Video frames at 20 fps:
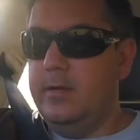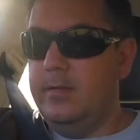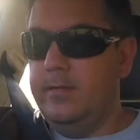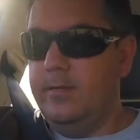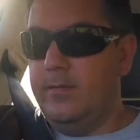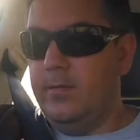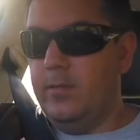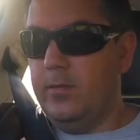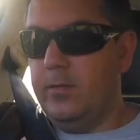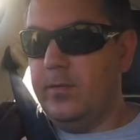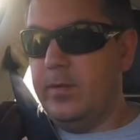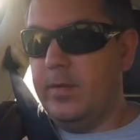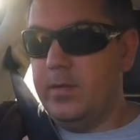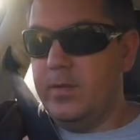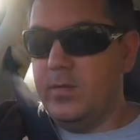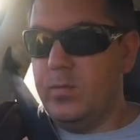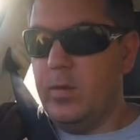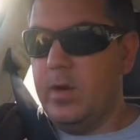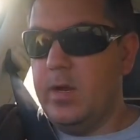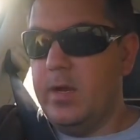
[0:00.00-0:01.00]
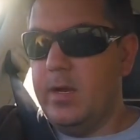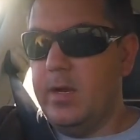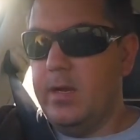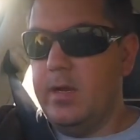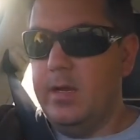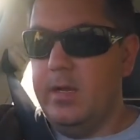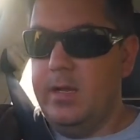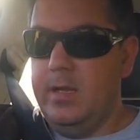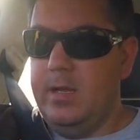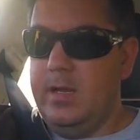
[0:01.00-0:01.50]
for this one
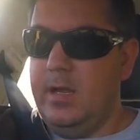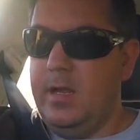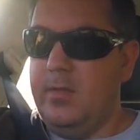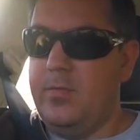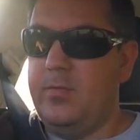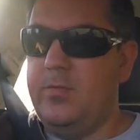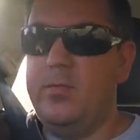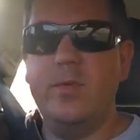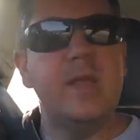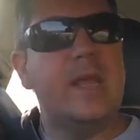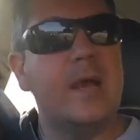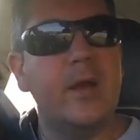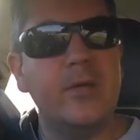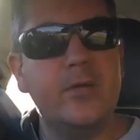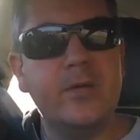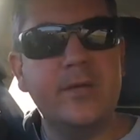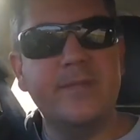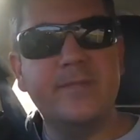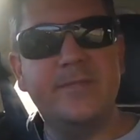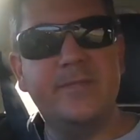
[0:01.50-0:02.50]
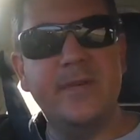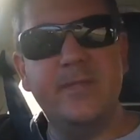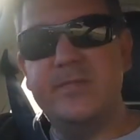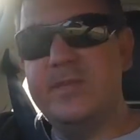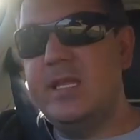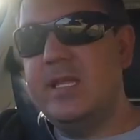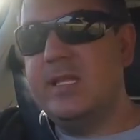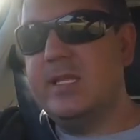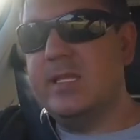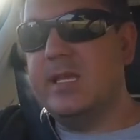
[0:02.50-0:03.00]
at
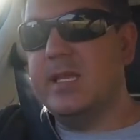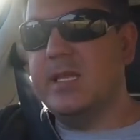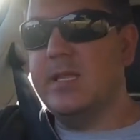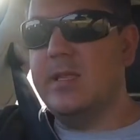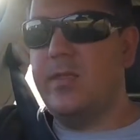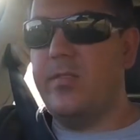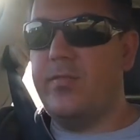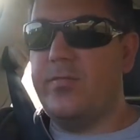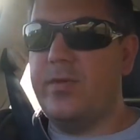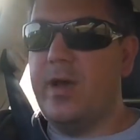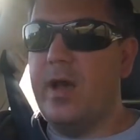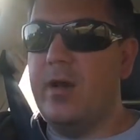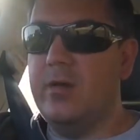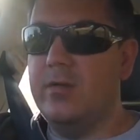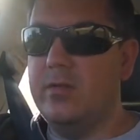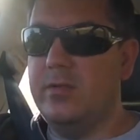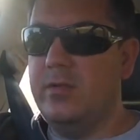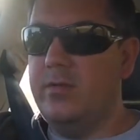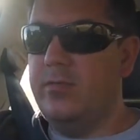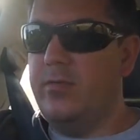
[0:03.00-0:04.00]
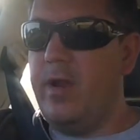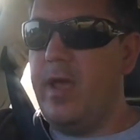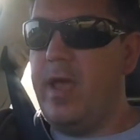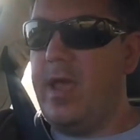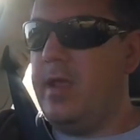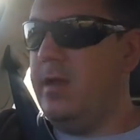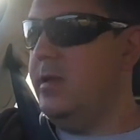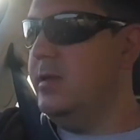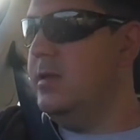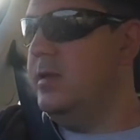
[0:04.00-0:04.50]
356,000
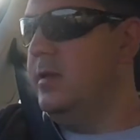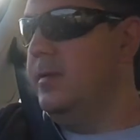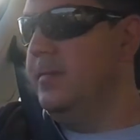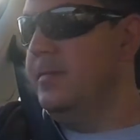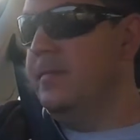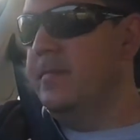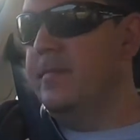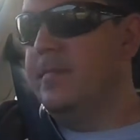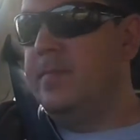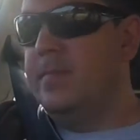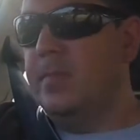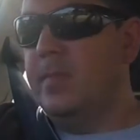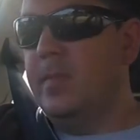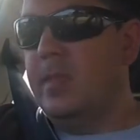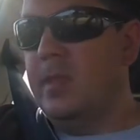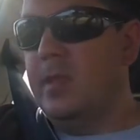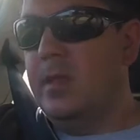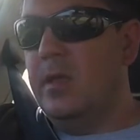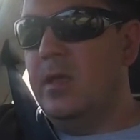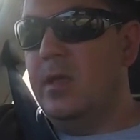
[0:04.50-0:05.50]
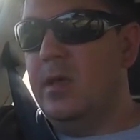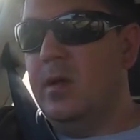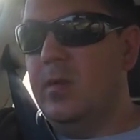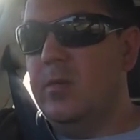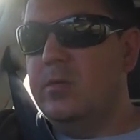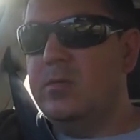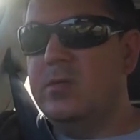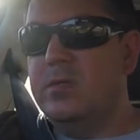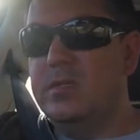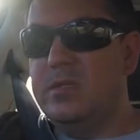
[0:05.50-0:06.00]
Rand,
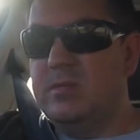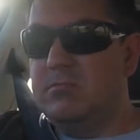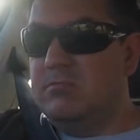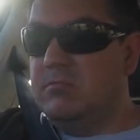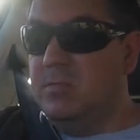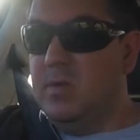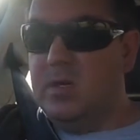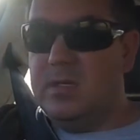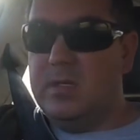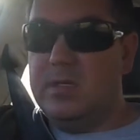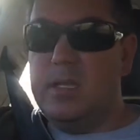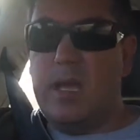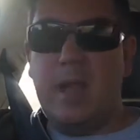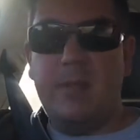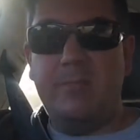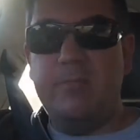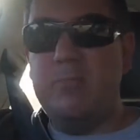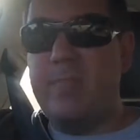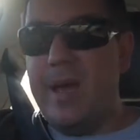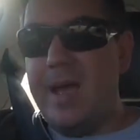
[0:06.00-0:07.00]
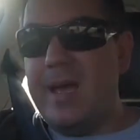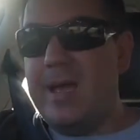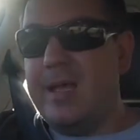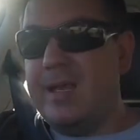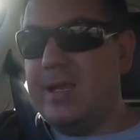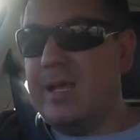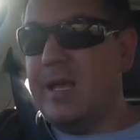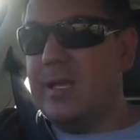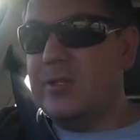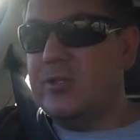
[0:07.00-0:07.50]
which is not that
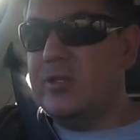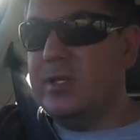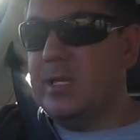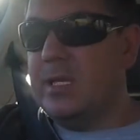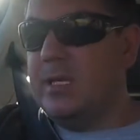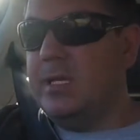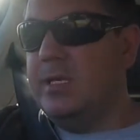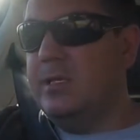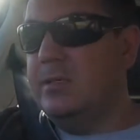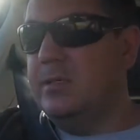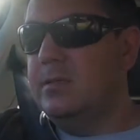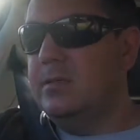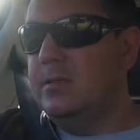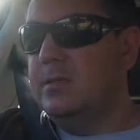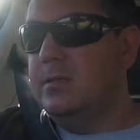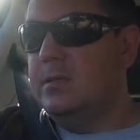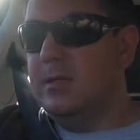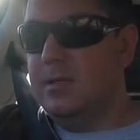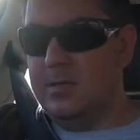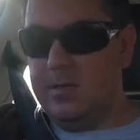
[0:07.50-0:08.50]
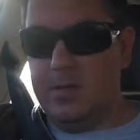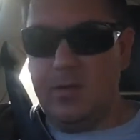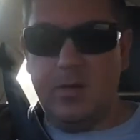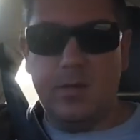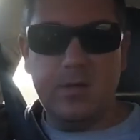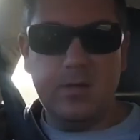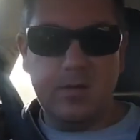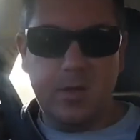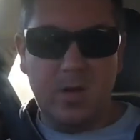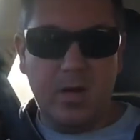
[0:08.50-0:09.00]
bad actually. It's a
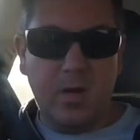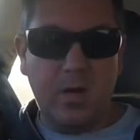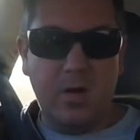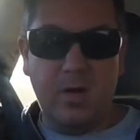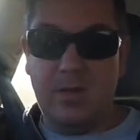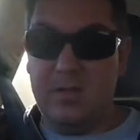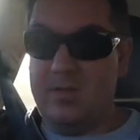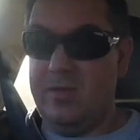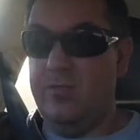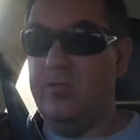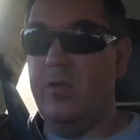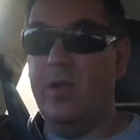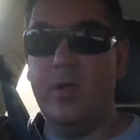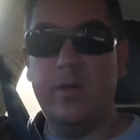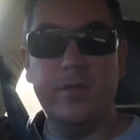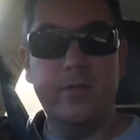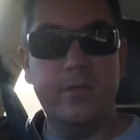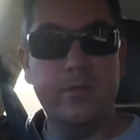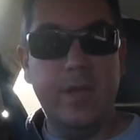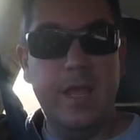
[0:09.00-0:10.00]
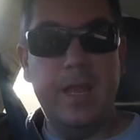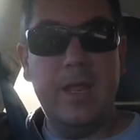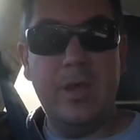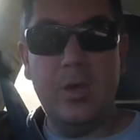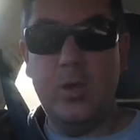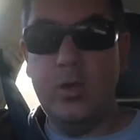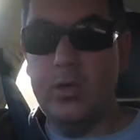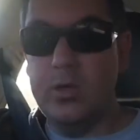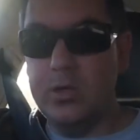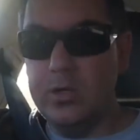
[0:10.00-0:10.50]
lot of car. It's a lot of really
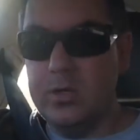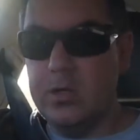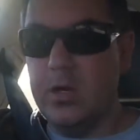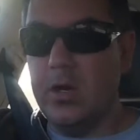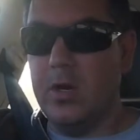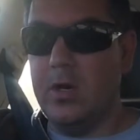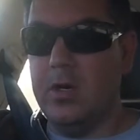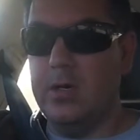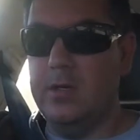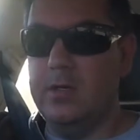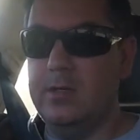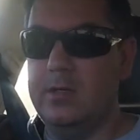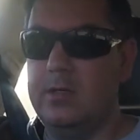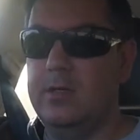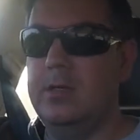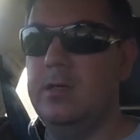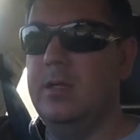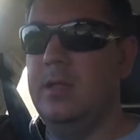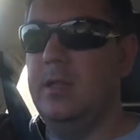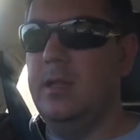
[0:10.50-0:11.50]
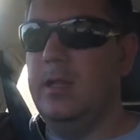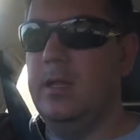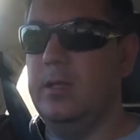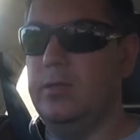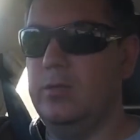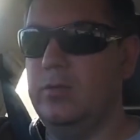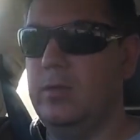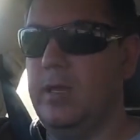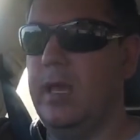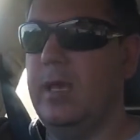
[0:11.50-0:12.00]
good car that
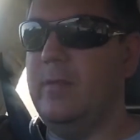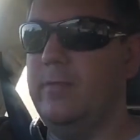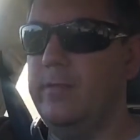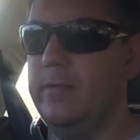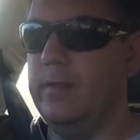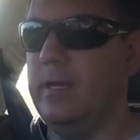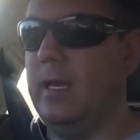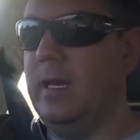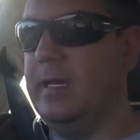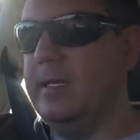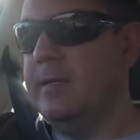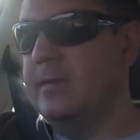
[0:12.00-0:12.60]
you get for that.